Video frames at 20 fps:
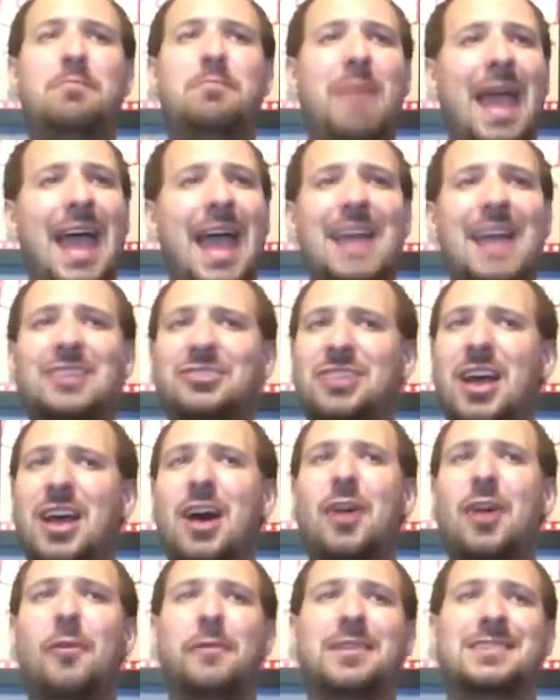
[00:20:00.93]

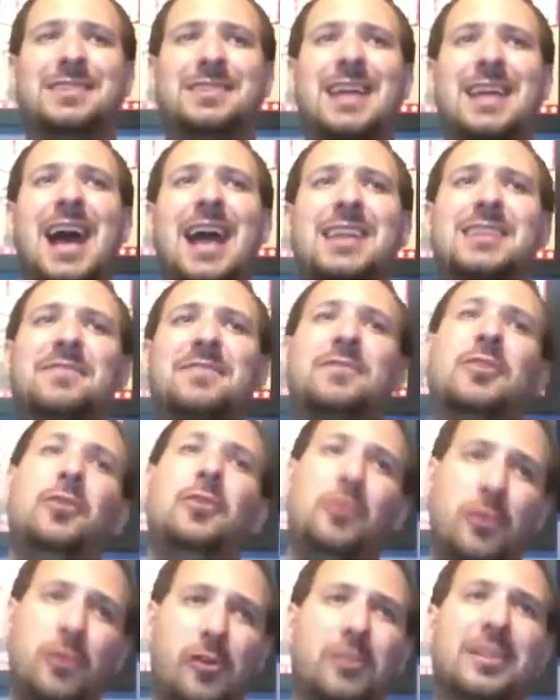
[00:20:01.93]
Banjo was kind of
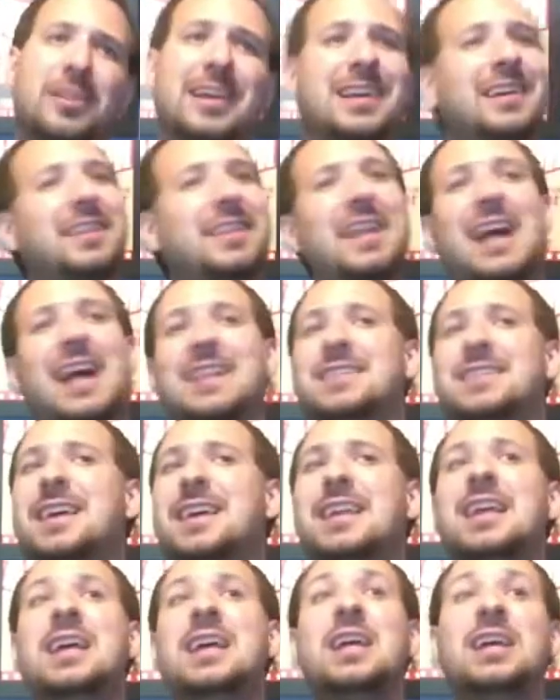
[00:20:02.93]
cool and
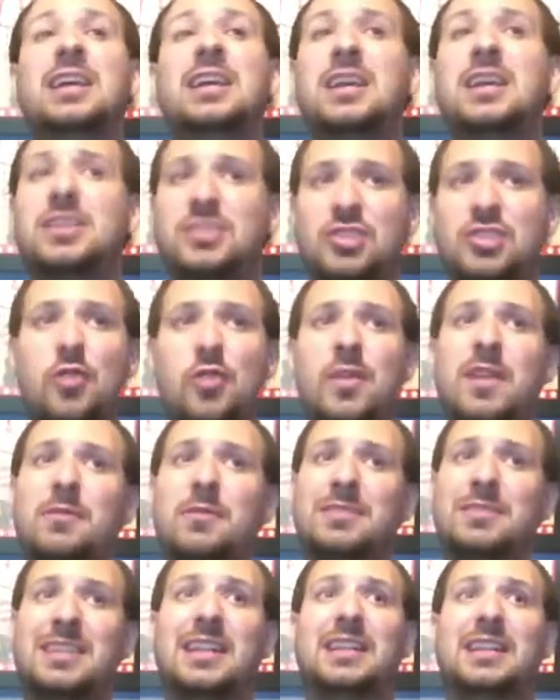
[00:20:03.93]
collected, Kazooie
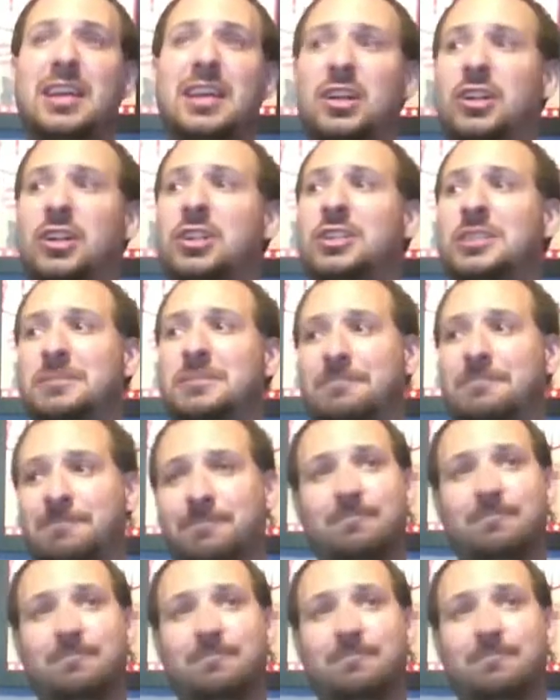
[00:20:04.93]
was a little,